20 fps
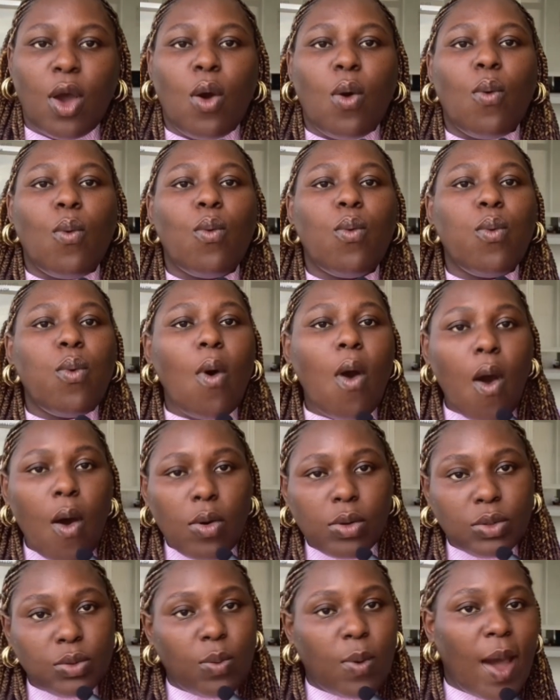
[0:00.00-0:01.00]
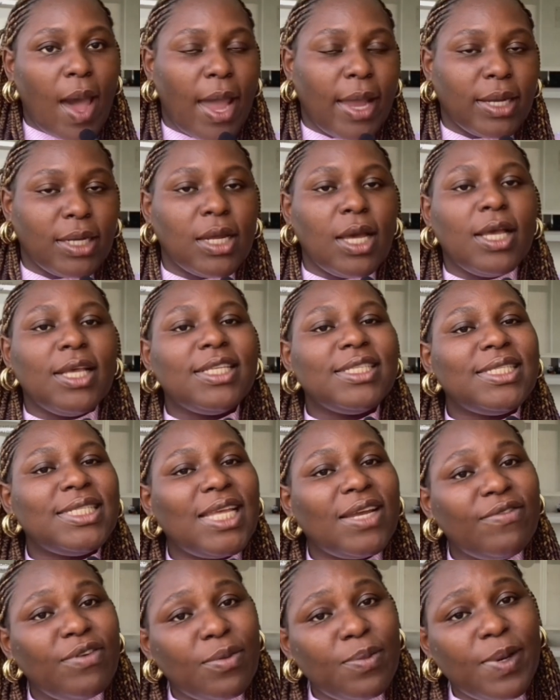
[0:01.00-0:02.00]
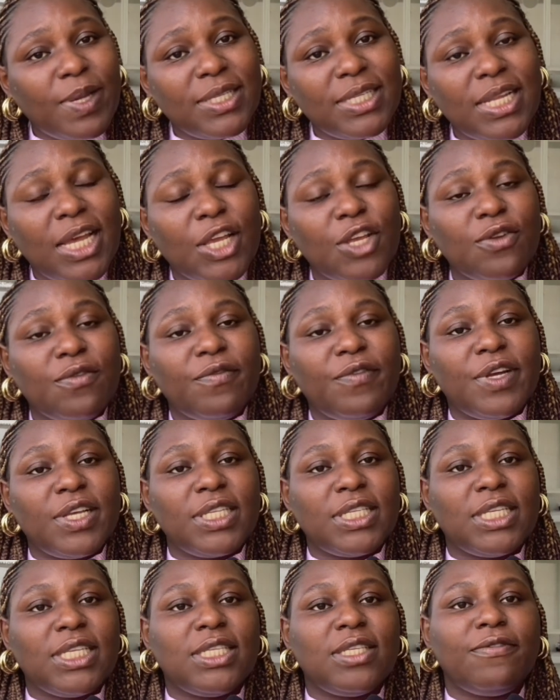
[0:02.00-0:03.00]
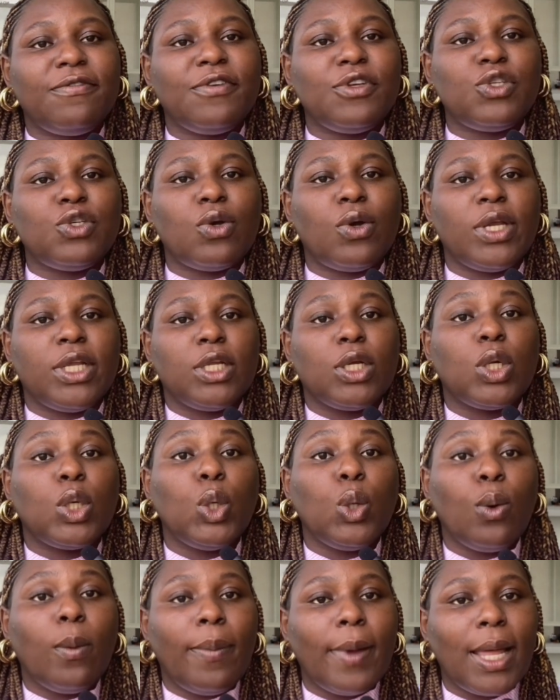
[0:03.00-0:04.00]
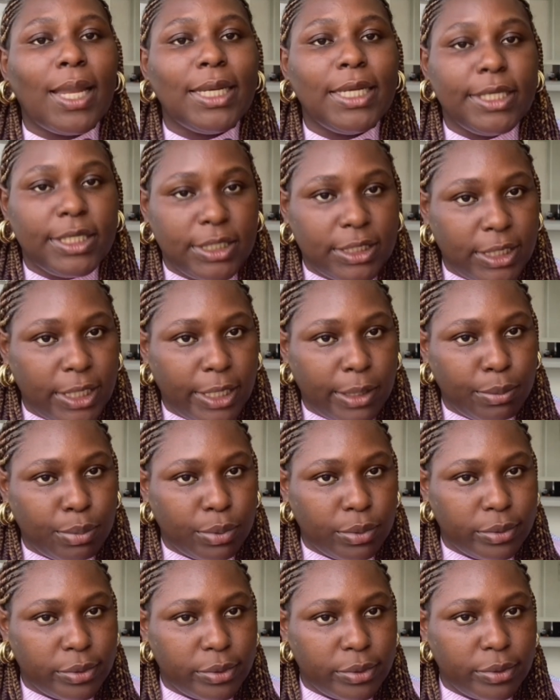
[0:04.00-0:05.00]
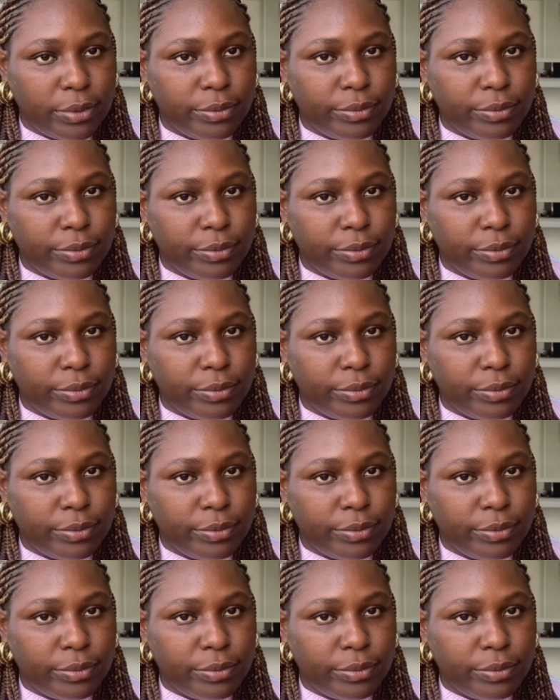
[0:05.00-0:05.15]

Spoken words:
Worldwide, several Brazilian universities feature in global league tables.